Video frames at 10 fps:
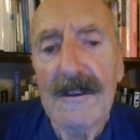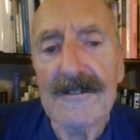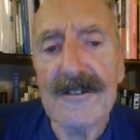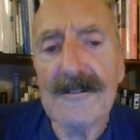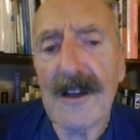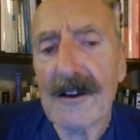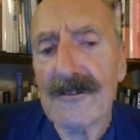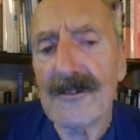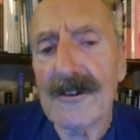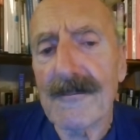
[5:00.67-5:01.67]

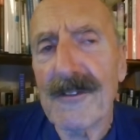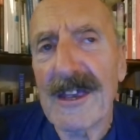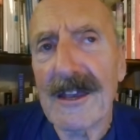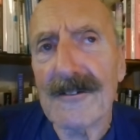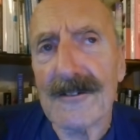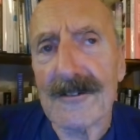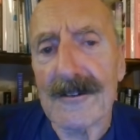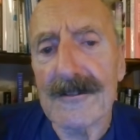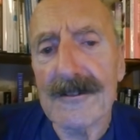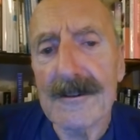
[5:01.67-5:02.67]
Seduction of the
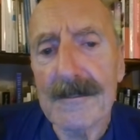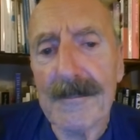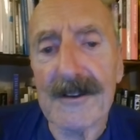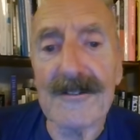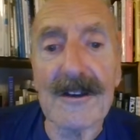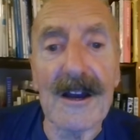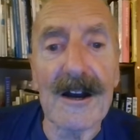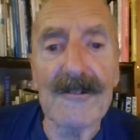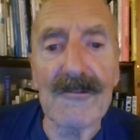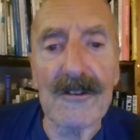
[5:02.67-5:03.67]
Innocent by
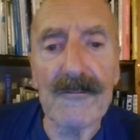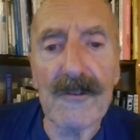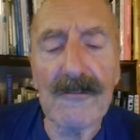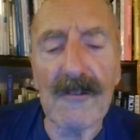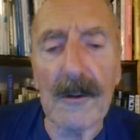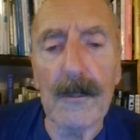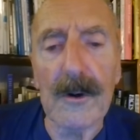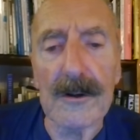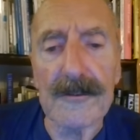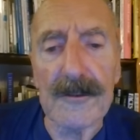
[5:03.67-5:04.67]
psychiatrist Fredric
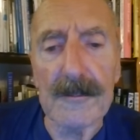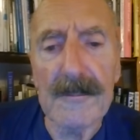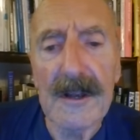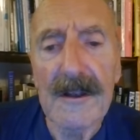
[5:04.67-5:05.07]
Wertham